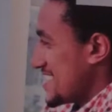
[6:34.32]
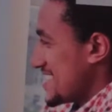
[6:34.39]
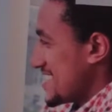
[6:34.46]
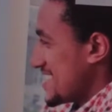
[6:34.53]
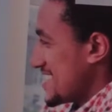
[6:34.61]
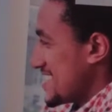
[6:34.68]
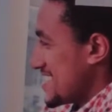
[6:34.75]

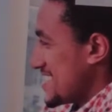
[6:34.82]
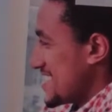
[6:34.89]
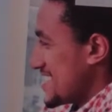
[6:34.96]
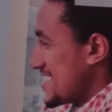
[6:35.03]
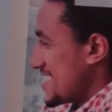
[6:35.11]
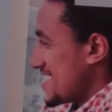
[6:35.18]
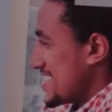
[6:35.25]

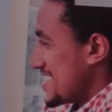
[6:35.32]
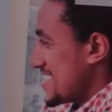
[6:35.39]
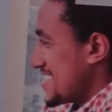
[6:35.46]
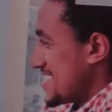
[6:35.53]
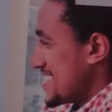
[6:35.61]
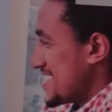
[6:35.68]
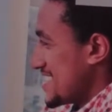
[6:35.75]

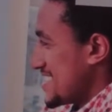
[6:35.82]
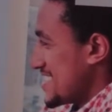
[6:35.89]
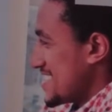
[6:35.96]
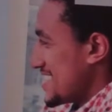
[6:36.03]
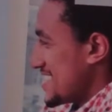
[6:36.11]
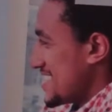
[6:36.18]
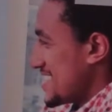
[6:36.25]

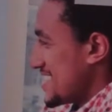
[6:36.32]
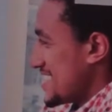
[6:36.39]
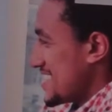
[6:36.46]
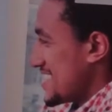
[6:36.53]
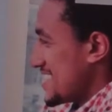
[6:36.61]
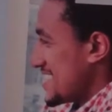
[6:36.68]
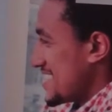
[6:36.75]

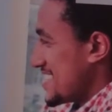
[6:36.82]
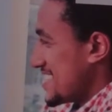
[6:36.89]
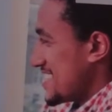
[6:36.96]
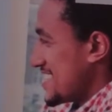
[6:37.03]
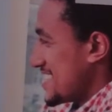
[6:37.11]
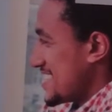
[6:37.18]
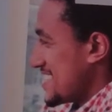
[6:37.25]

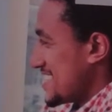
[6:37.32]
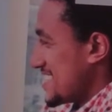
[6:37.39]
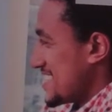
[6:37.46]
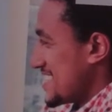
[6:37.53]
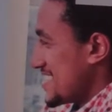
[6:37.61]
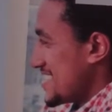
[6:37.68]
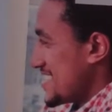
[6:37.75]

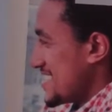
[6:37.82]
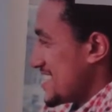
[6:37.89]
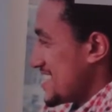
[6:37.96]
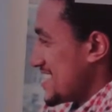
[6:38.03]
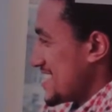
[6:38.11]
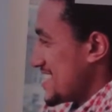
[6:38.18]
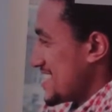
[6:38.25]

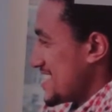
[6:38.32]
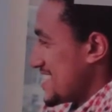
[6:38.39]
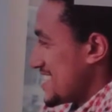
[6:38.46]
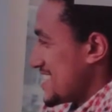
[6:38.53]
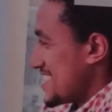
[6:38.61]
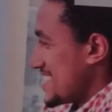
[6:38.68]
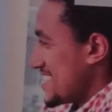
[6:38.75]

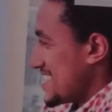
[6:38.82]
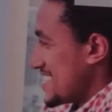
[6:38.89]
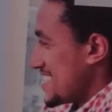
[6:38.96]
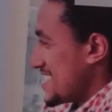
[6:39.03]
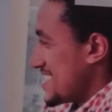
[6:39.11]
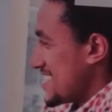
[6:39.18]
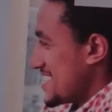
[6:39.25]

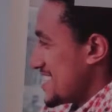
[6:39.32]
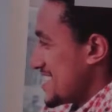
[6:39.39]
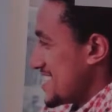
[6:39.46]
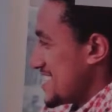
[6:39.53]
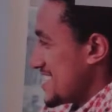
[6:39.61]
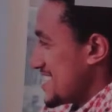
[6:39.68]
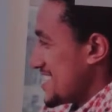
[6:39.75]

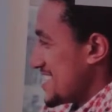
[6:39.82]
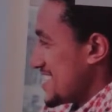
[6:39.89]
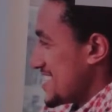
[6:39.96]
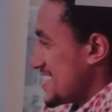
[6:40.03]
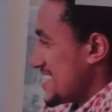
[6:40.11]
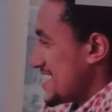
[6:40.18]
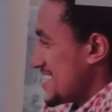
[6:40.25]

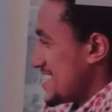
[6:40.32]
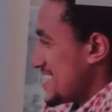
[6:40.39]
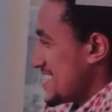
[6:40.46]
This person isn't speaking.